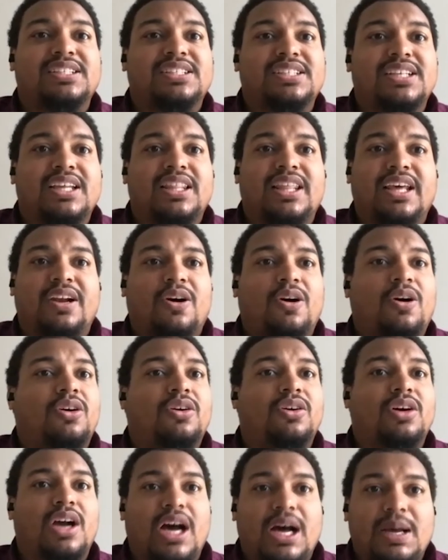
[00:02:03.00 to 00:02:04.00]
to say that
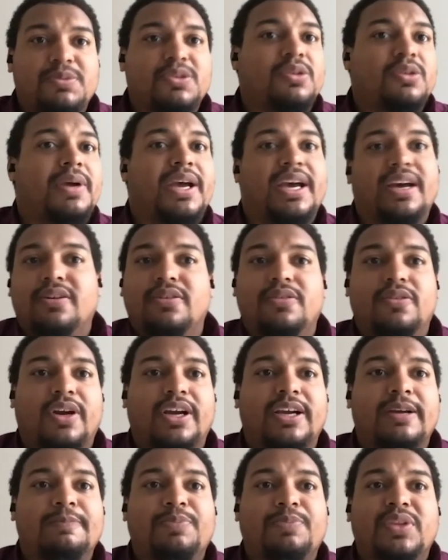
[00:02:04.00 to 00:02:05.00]
all cops are bad,
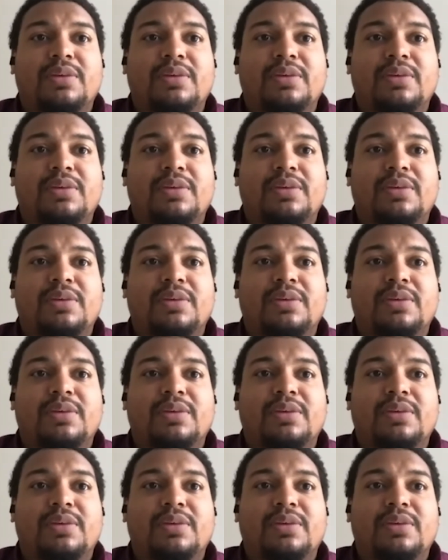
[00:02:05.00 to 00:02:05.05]
right?